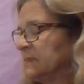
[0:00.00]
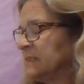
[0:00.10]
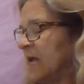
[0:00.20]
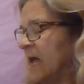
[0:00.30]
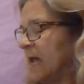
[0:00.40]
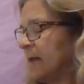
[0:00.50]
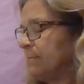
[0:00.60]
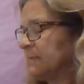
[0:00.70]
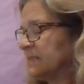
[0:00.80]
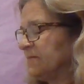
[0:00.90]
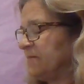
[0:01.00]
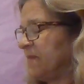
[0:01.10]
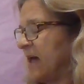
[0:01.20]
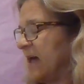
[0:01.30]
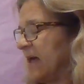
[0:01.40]
times
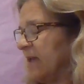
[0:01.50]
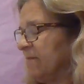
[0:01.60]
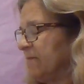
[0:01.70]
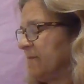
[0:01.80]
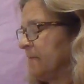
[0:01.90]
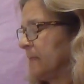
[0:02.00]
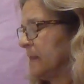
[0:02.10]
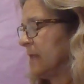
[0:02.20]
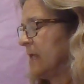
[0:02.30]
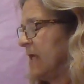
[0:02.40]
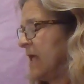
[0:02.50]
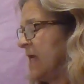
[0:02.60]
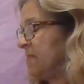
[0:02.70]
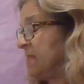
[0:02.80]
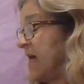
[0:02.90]
5,
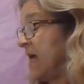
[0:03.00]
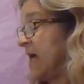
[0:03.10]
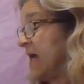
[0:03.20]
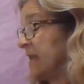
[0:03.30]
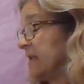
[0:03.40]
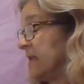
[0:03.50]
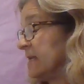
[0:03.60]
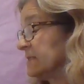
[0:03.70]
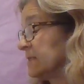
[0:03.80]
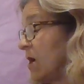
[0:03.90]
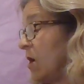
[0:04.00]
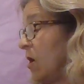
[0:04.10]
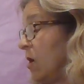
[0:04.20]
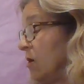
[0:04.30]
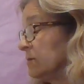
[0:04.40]
and that is
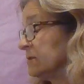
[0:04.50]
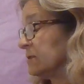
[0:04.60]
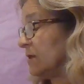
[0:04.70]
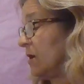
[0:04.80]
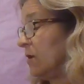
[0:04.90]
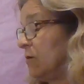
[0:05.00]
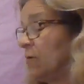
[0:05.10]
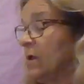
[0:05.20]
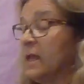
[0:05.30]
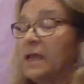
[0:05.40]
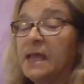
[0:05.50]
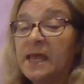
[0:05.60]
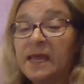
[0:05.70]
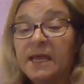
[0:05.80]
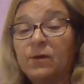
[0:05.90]
also
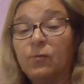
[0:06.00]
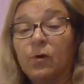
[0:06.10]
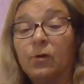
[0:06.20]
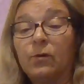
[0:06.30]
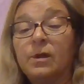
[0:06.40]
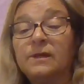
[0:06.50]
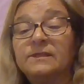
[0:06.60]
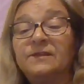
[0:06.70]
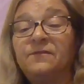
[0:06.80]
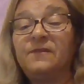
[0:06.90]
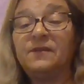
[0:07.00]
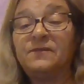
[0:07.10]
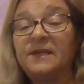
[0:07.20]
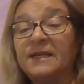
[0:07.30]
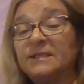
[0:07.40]
equal to
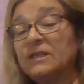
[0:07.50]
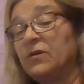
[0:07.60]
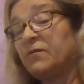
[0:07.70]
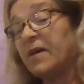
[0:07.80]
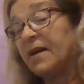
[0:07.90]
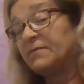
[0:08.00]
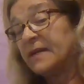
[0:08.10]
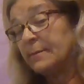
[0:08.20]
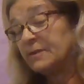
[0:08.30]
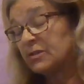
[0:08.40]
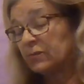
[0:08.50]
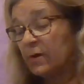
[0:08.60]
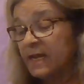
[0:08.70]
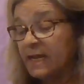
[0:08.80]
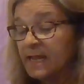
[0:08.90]
15. So 5 times
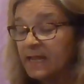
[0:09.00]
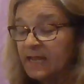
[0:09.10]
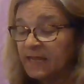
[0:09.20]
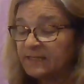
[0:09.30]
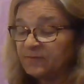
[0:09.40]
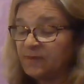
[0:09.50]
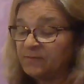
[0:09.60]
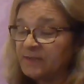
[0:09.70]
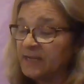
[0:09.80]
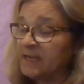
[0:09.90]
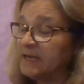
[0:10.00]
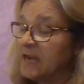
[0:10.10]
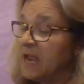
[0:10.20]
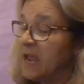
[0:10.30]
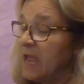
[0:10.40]
3 is 15,
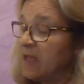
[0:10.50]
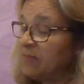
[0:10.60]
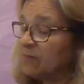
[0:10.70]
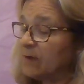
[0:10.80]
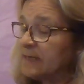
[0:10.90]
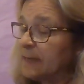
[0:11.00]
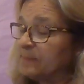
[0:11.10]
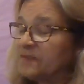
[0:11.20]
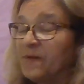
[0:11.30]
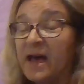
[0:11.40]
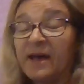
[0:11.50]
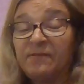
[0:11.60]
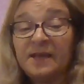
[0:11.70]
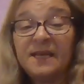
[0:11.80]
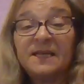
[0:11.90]
and 3 times
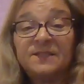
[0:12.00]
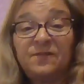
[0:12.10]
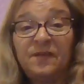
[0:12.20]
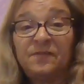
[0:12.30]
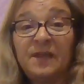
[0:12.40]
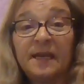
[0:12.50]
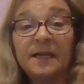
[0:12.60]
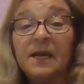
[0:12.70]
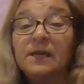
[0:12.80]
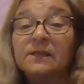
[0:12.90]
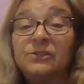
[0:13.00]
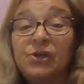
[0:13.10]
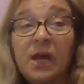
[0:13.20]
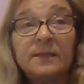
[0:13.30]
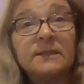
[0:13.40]
5 is 15.
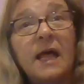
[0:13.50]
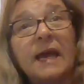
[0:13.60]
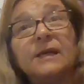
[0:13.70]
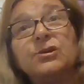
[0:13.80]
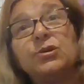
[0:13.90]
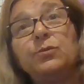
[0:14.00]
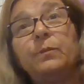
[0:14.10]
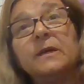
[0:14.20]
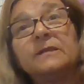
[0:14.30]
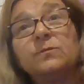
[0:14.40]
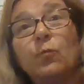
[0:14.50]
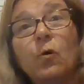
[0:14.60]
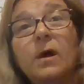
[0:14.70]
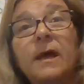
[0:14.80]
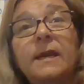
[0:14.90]
Just like 2 plus
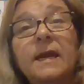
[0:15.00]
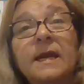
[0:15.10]
1